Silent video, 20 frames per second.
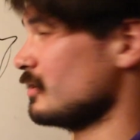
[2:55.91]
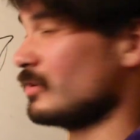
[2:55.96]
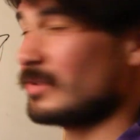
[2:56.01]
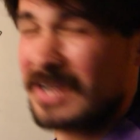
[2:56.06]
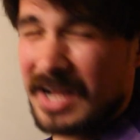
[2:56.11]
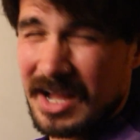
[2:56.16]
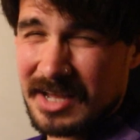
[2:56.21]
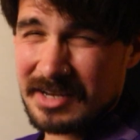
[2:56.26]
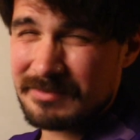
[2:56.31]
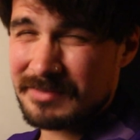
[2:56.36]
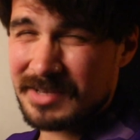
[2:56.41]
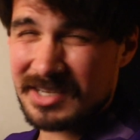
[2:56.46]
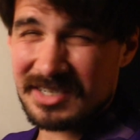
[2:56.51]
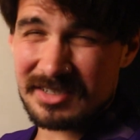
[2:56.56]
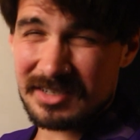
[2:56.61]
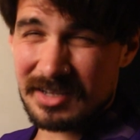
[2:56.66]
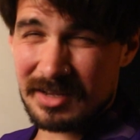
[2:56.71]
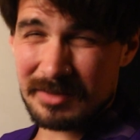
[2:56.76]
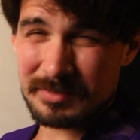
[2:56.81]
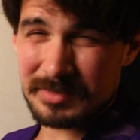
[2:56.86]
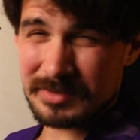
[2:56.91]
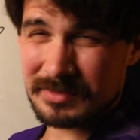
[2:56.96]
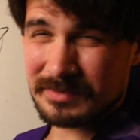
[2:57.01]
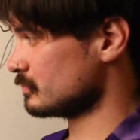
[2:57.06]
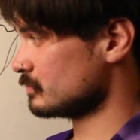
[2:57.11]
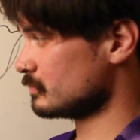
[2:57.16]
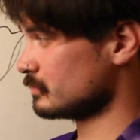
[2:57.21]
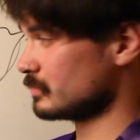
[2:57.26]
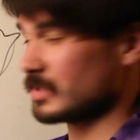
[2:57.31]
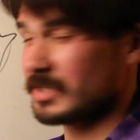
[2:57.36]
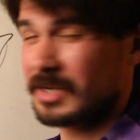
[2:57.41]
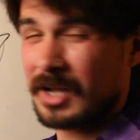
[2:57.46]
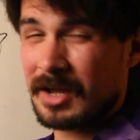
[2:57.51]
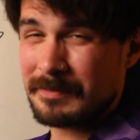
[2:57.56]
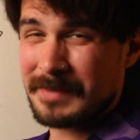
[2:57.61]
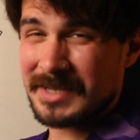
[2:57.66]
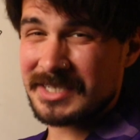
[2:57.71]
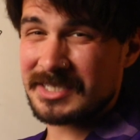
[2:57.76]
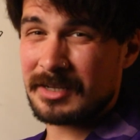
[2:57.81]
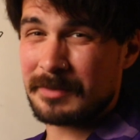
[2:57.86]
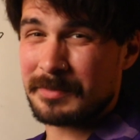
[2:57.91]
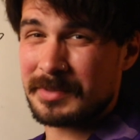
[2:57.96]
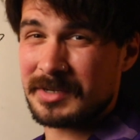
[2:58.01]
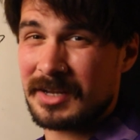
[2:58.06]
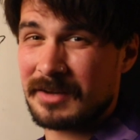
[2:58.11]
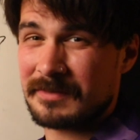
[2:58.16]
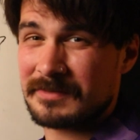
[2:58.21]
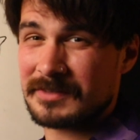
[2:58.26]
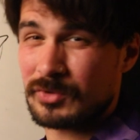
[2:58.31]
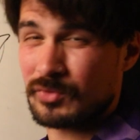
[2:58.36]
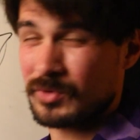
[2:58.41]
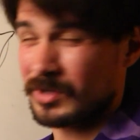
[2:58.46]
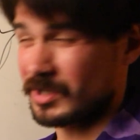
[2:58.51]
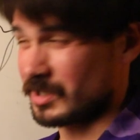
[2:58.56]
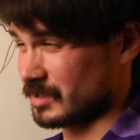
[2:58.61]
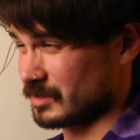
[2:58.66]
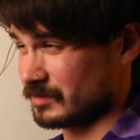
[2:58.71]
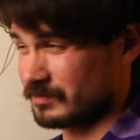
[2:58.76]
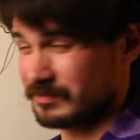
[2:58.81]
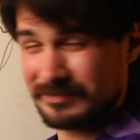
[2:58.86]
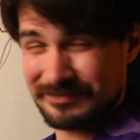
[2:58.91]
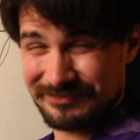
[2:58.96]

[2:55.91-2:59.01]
kind of messed up, but not messed up enough to really